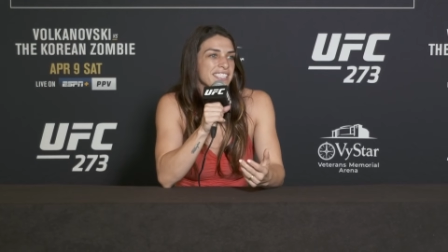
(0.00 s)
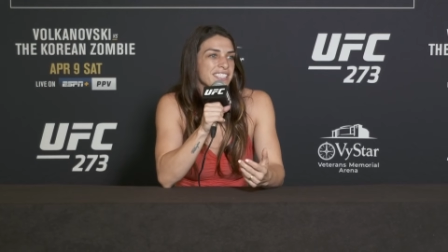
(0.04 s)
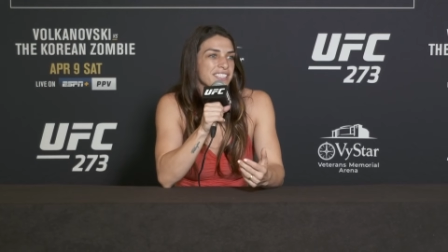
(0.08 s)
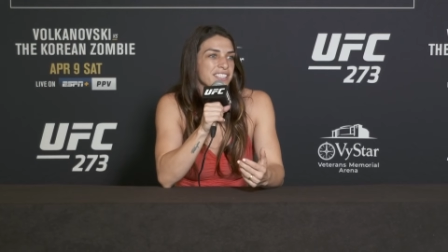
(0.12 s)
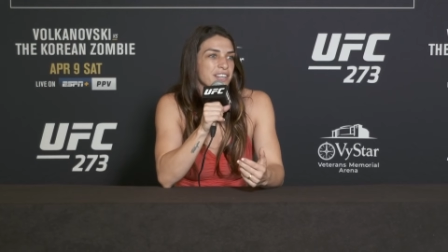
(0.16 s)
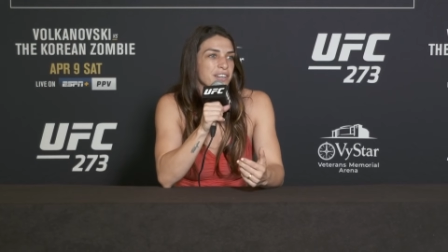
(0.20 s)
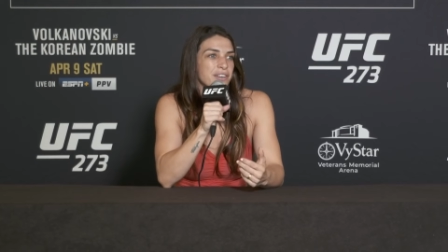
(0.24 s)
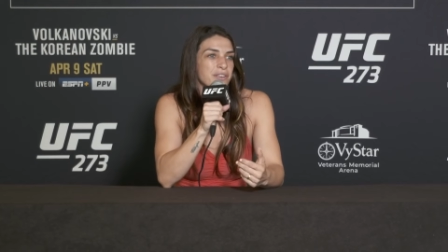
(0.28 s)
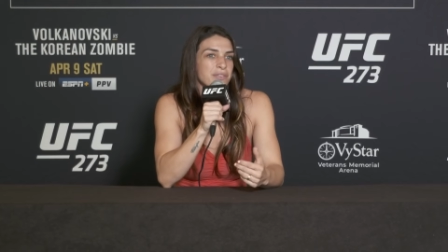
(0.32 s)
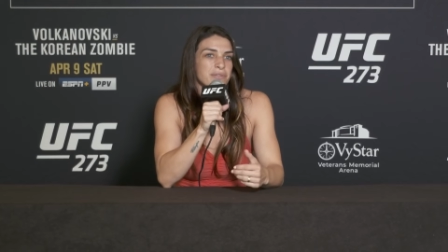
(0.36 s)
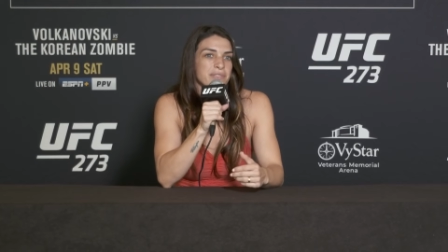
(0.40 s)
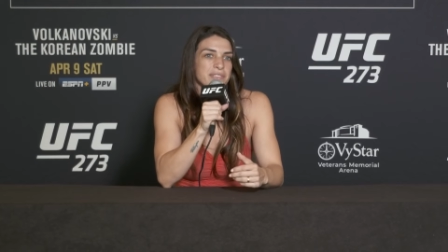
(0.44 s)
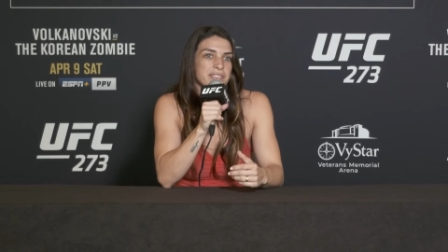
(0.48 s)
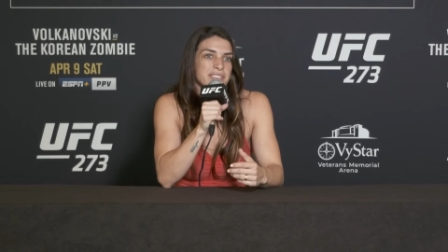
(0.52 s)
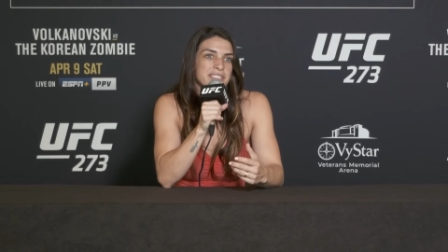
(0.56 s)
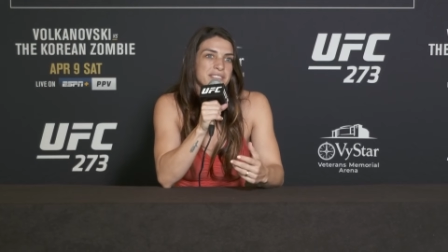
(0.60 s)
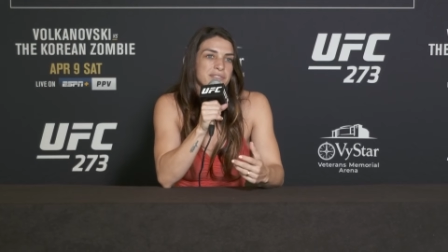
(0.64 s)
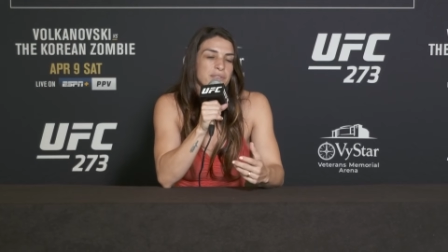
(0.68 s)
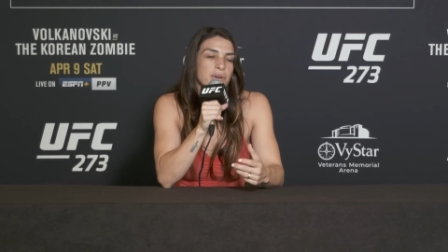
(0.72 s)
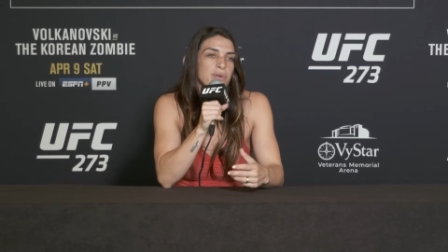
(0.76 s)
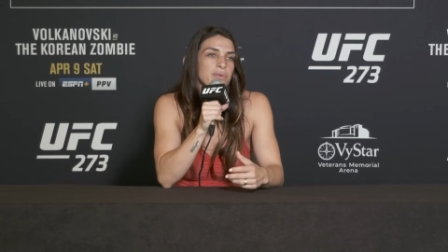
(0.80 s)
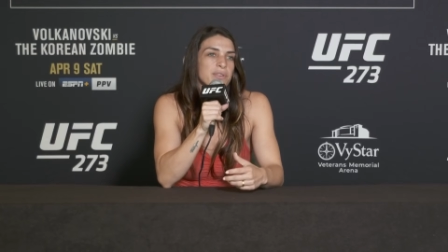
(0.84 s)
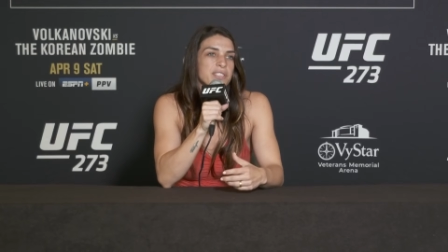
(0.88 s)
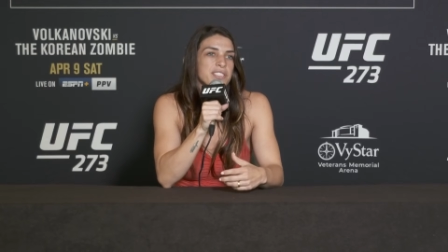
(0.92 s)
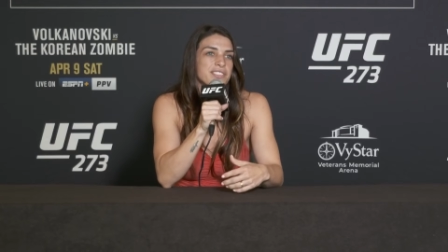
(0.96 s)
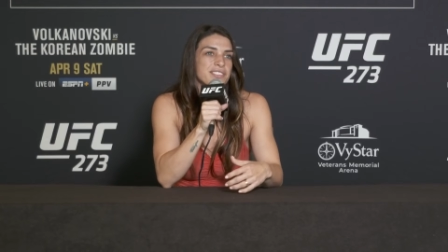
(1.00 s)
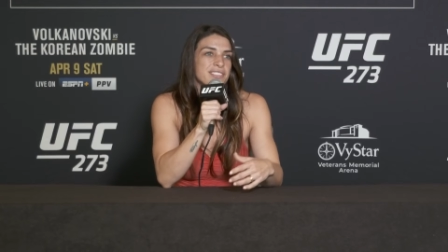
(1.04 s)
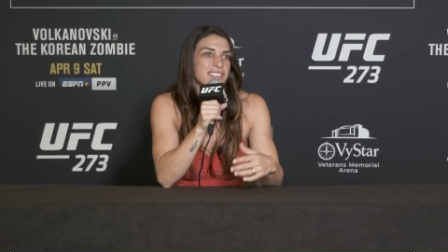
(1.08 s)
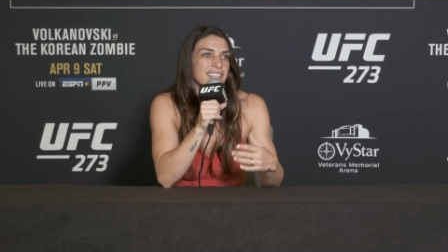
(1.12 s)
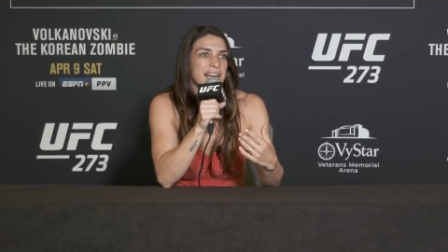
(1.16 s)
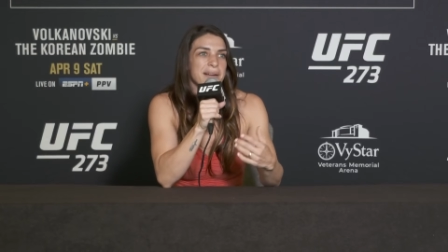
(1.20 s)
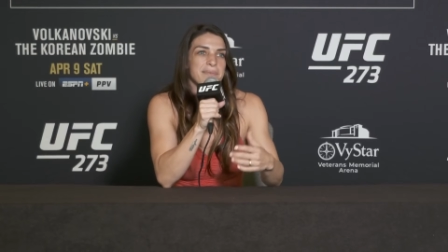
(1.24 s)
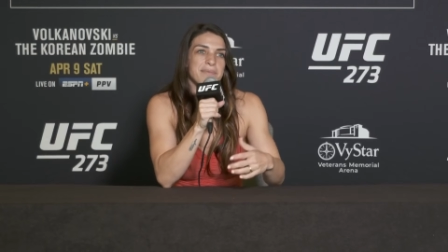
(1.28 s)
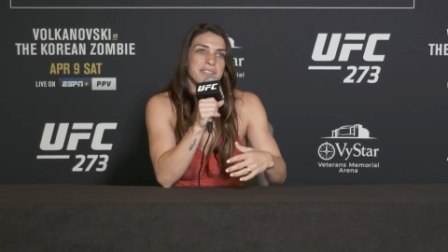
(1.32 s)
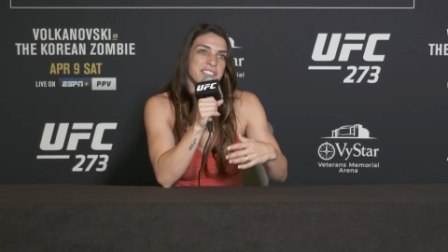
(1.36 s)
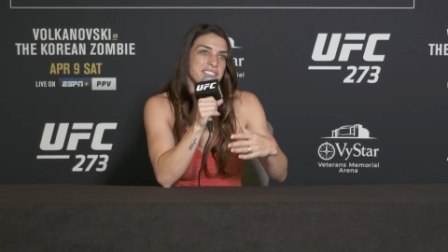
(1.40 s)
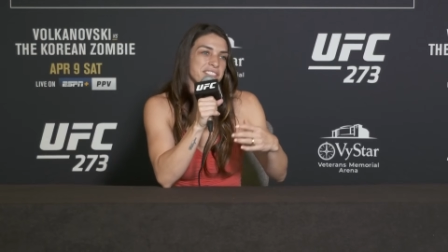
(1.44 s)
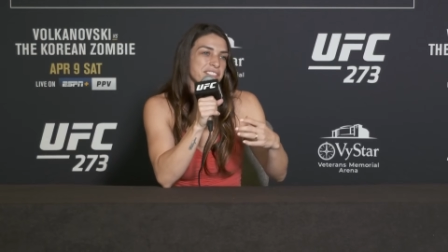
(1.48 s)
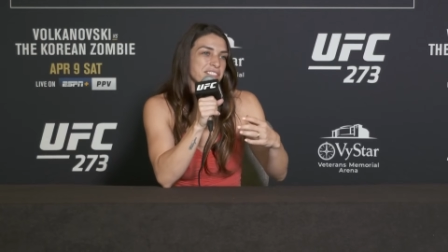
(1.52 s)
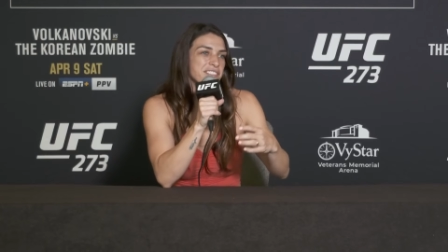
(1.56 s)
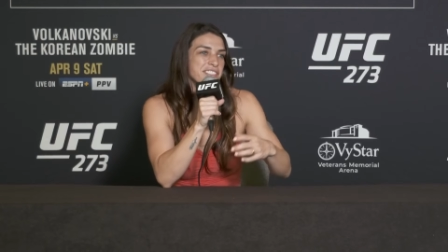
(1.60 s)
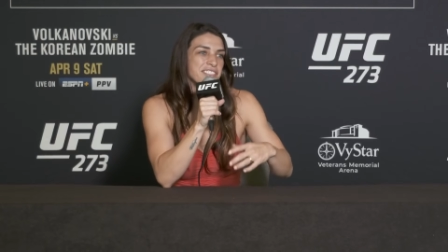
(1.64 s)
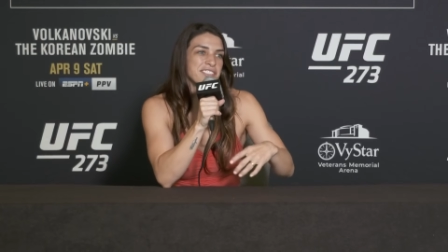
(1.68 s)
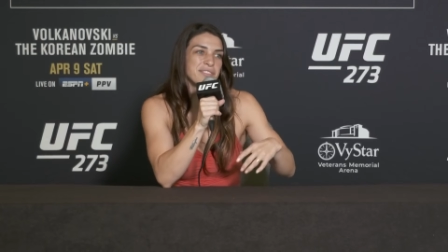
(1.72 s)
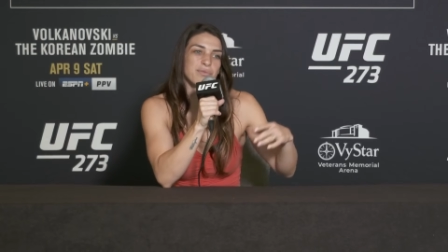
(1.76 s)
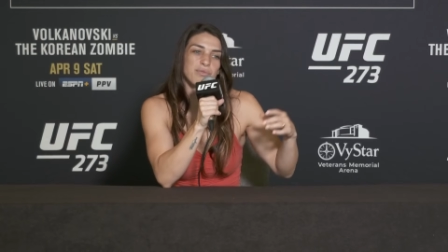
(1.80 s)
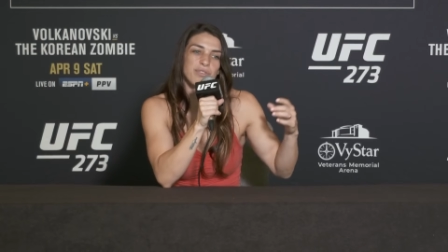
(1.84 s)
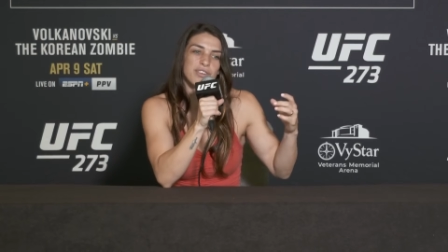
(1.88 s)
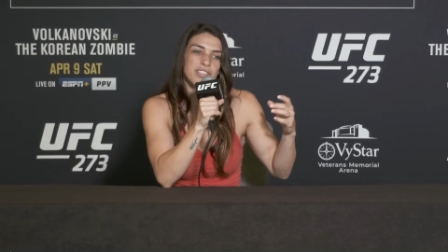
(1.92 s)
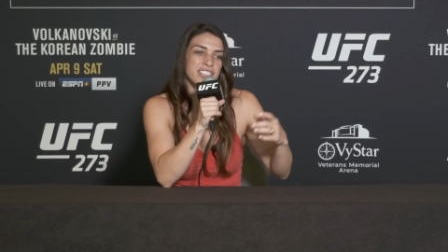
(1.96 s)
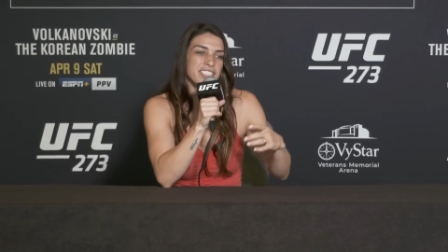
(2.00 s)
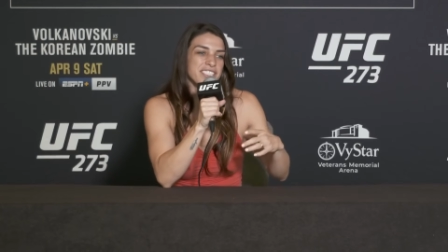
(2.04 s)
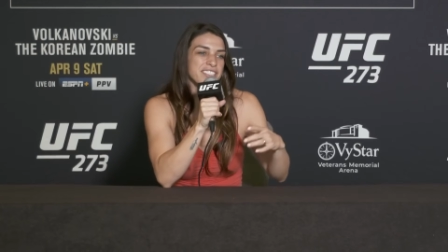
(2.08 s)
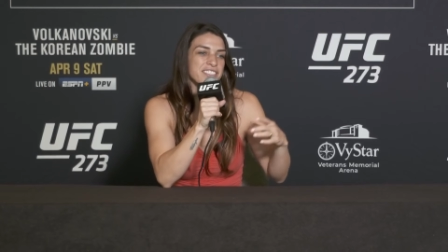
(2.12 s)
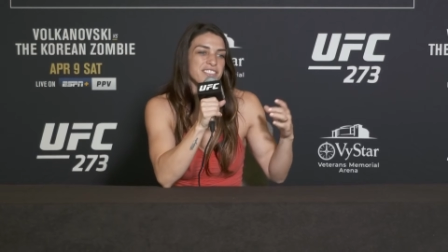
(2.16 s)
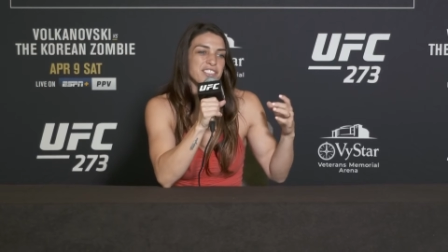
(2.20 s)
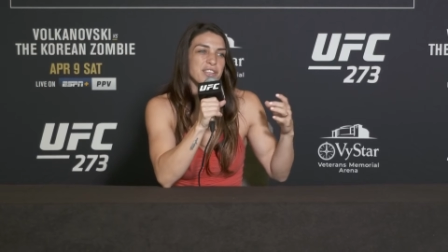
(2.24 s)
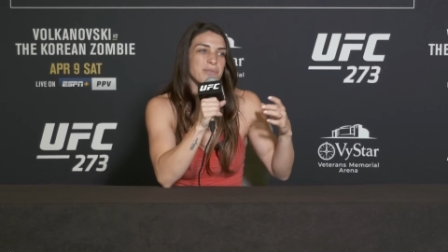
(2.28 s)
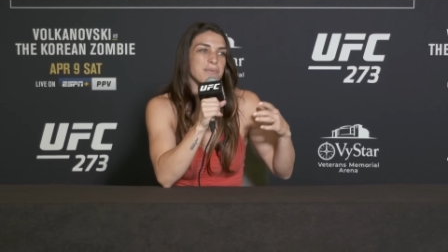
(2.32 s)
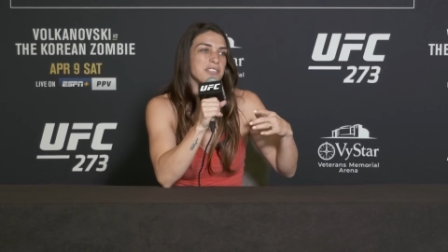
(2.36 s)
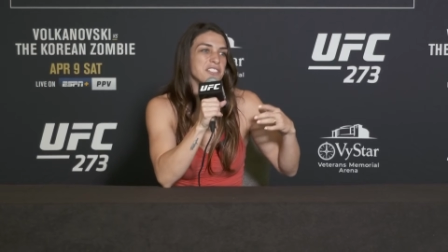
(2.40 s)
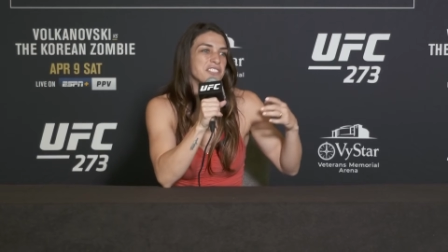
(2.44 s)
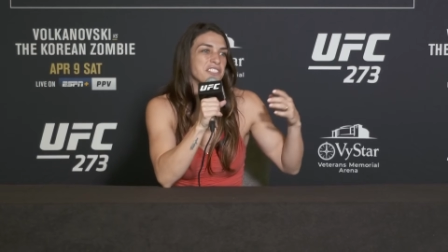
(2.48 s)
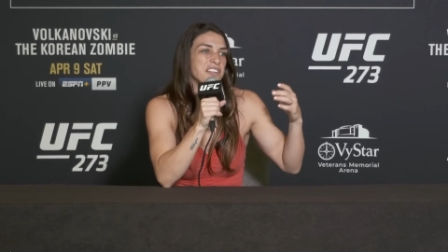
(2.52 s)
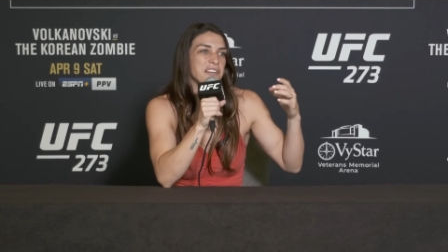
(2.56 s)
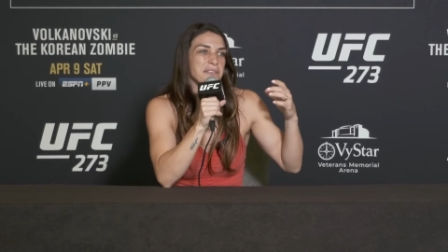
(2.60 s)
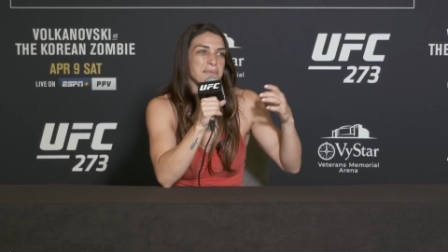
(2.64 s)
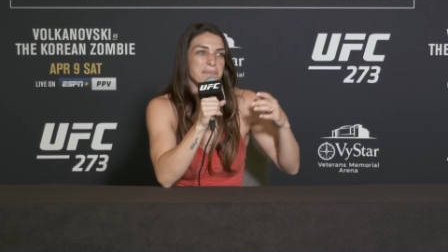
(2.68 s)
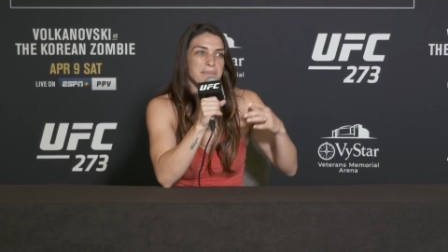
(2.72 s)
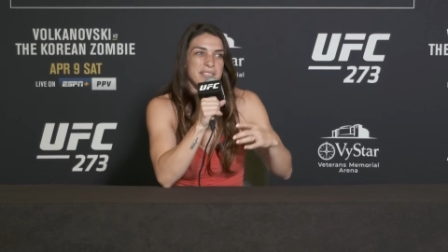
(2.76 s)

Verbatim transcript: You know, it's always I'm still just working so much on